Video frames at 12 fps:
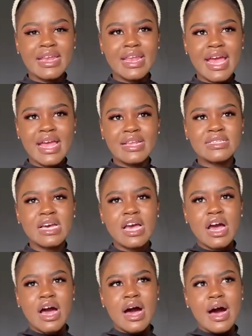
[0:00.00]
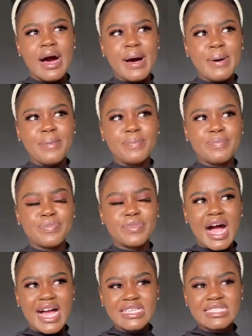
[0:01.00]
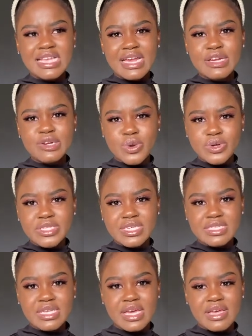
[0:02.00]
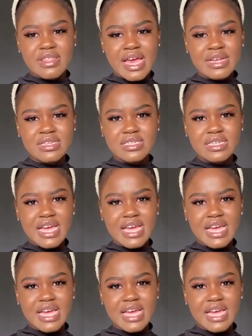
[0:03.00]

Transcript: And I started noticing that